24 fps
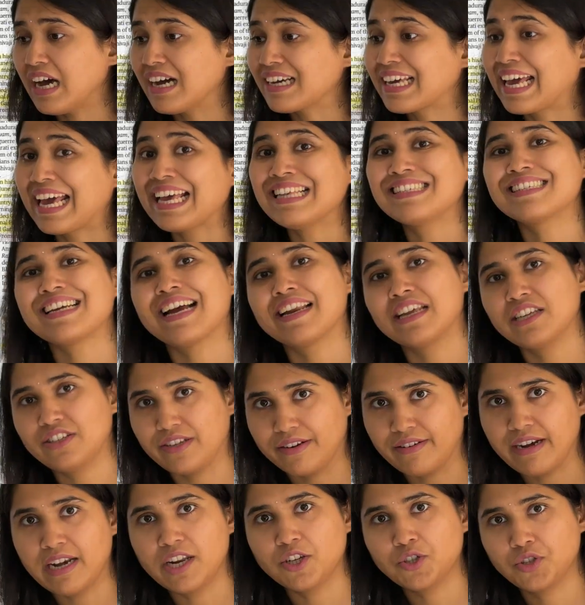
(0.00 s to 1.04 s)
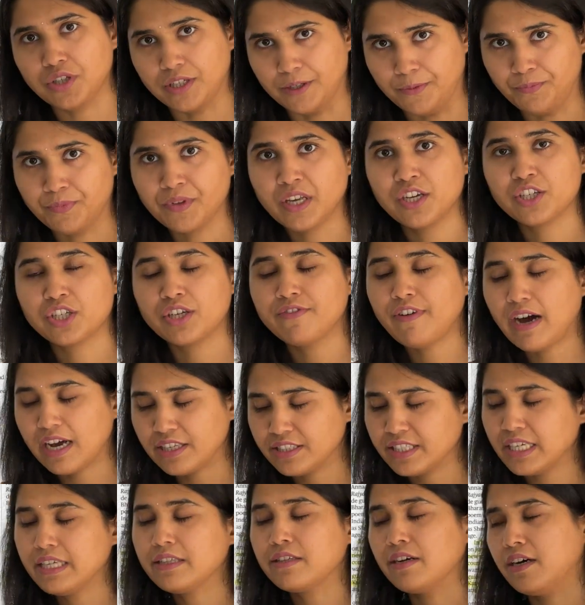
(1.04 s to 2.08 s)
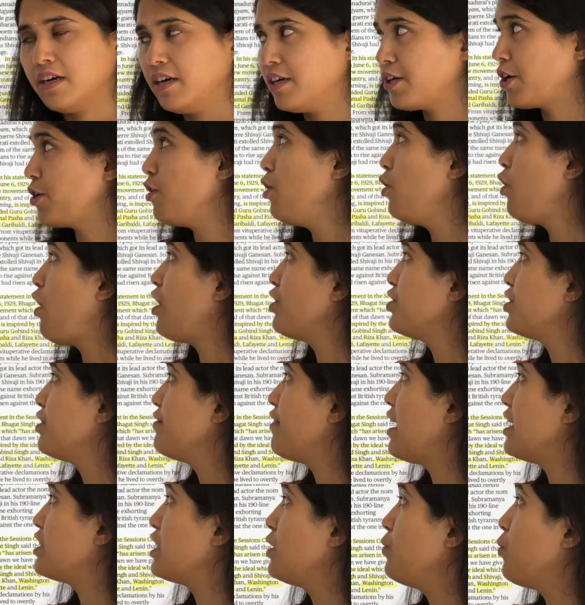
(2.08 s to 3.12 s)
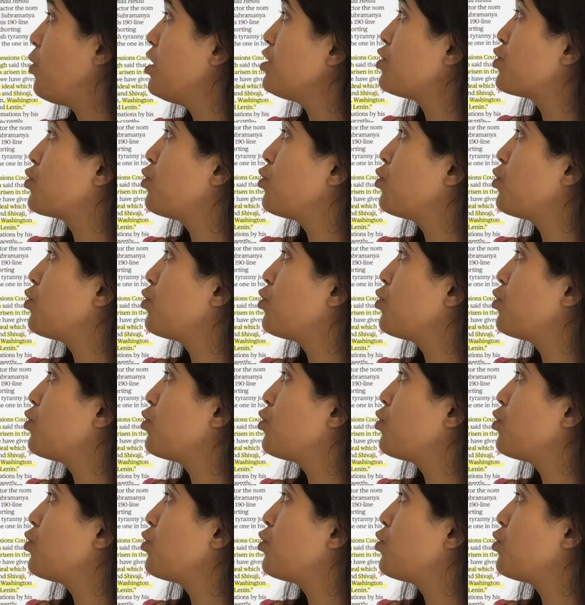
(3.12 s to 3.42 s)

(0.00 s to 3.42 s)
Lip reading: against any religion. Shivaji, Lord Shivaji was